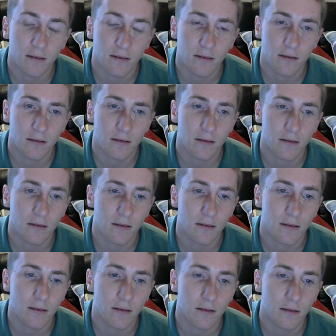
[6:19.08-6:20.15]

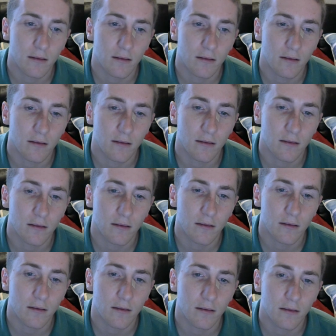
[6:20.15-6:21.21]

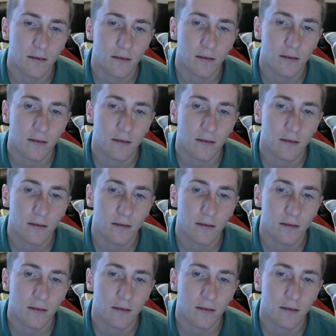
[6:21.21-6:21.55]
[no speech]